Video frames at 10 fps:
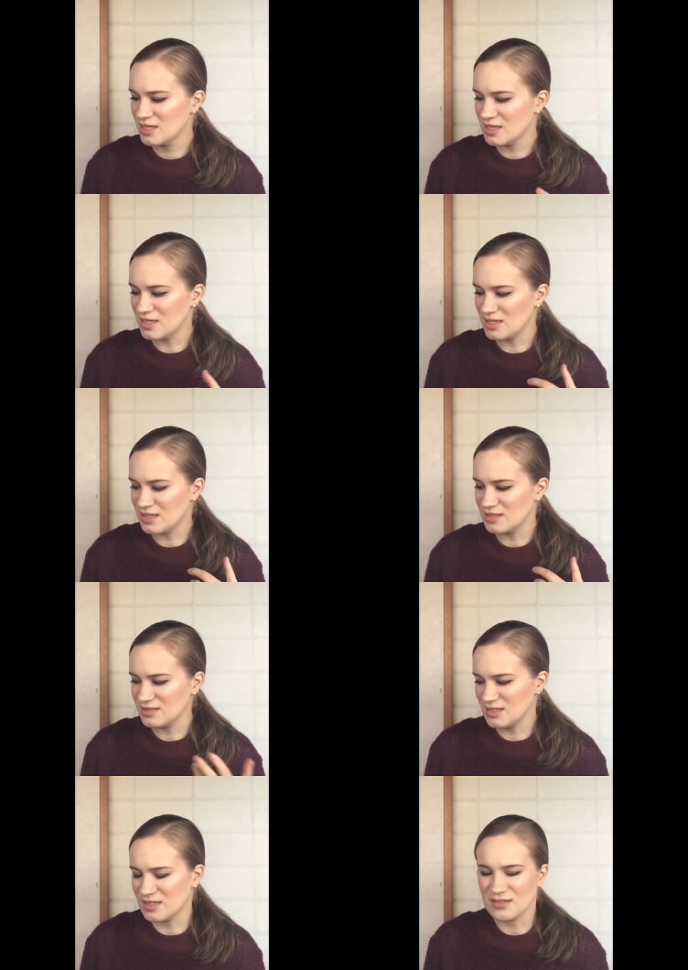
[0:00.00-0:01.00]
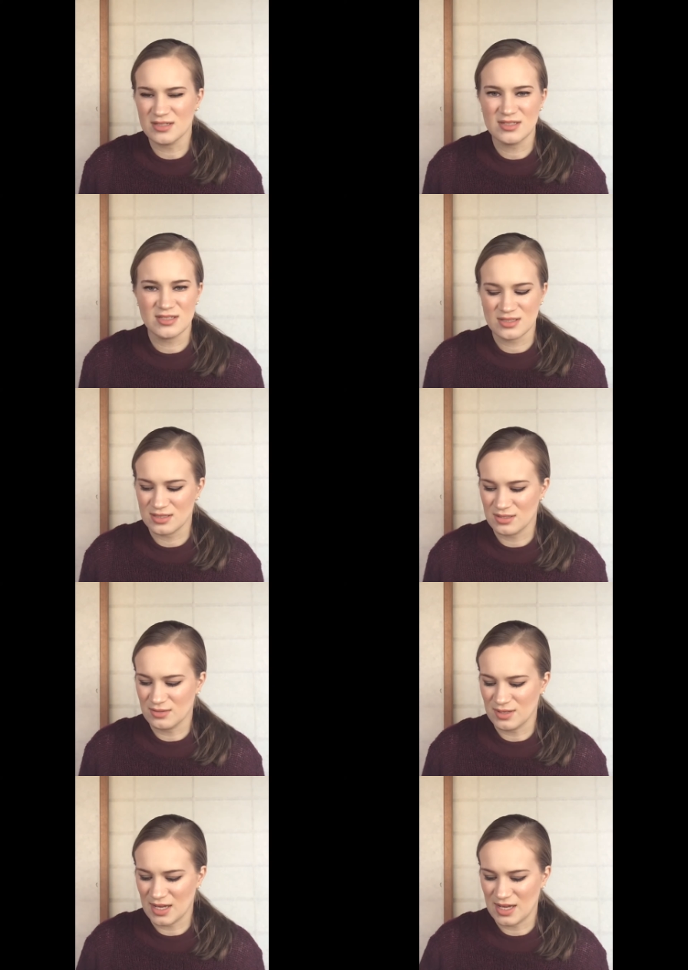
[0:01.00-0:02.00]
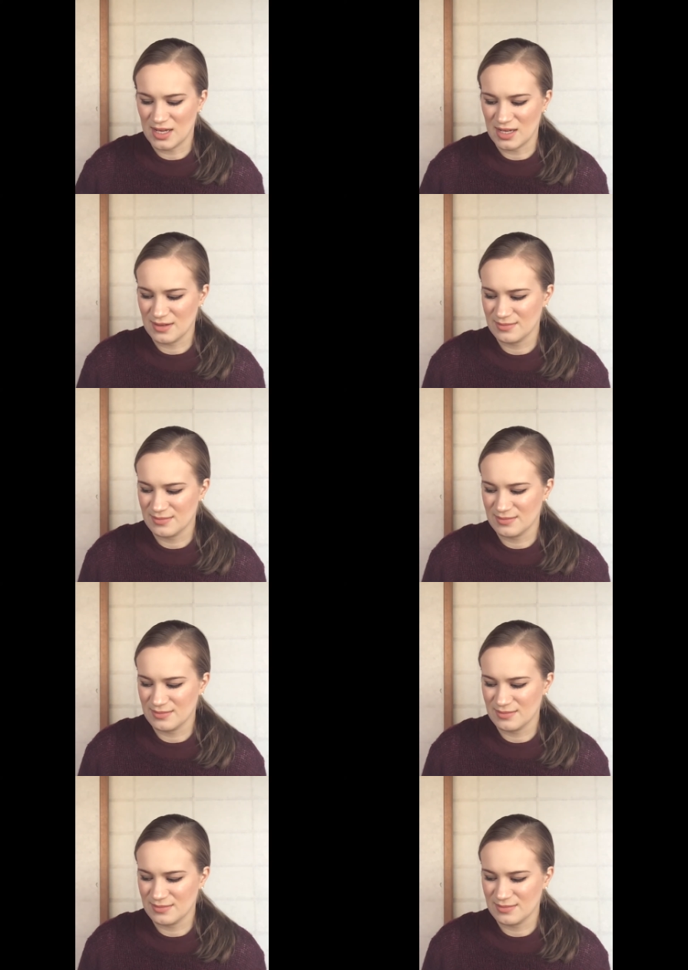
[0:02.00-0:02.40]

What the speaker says: and yeah, it's okay,